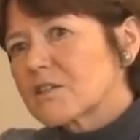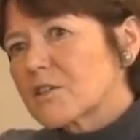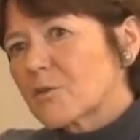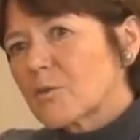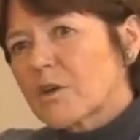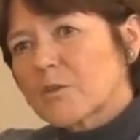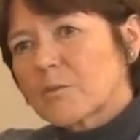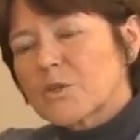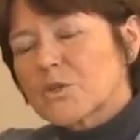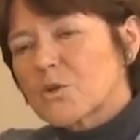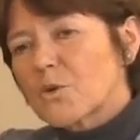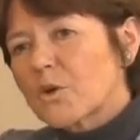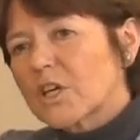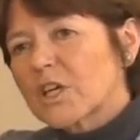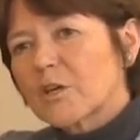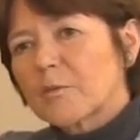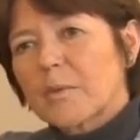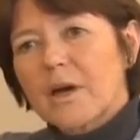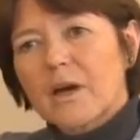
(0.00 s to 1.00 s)
So whether we're
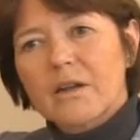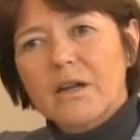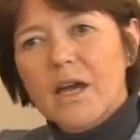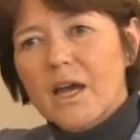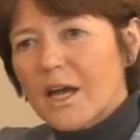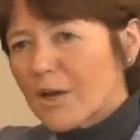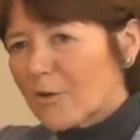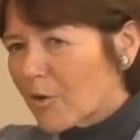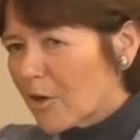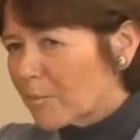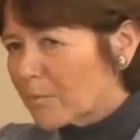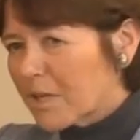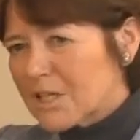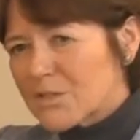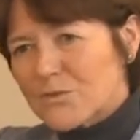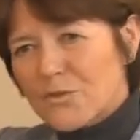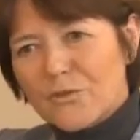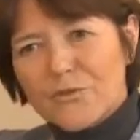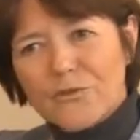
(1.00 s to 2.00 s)
talking about a great
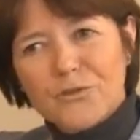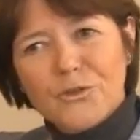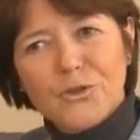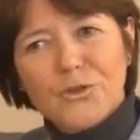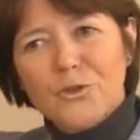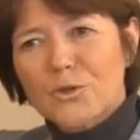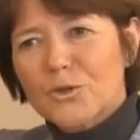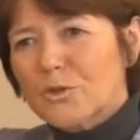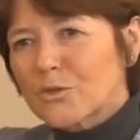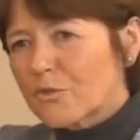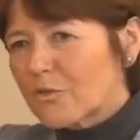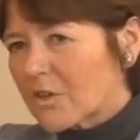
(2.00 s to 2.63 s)
place for food,